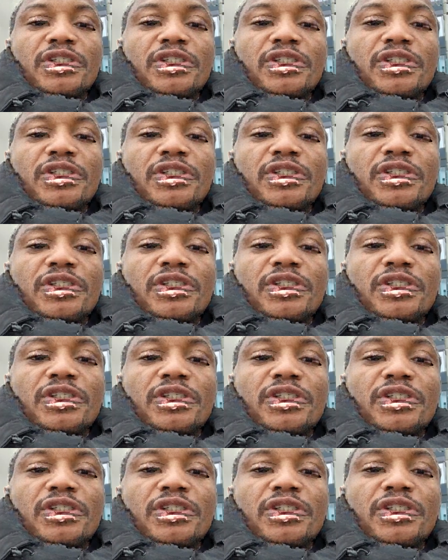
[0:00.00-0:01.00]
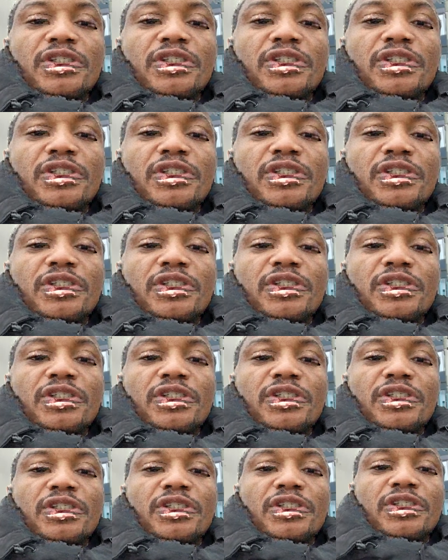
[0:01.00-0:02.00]
so it's
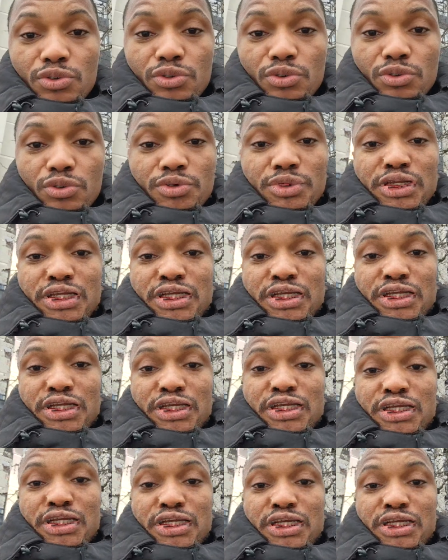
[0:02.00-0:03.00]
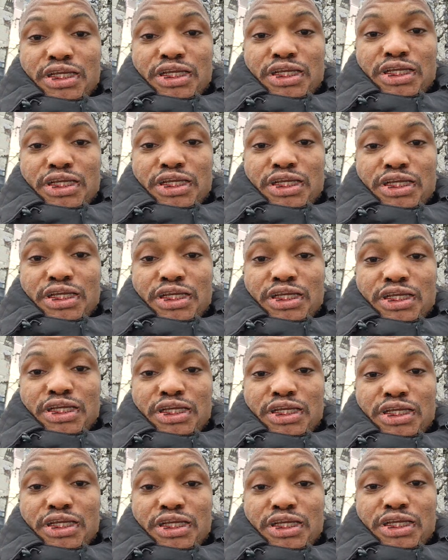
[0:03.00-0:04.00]
able to communicate
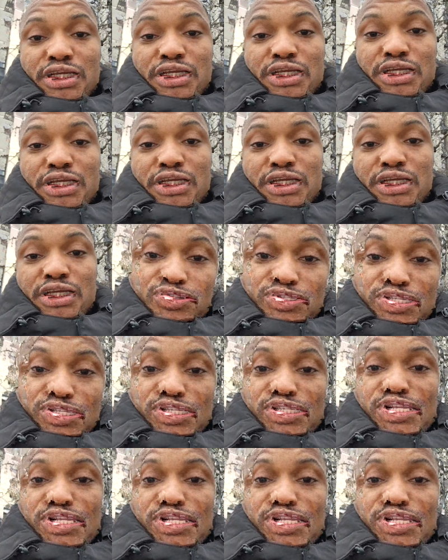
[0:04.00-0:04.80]
by using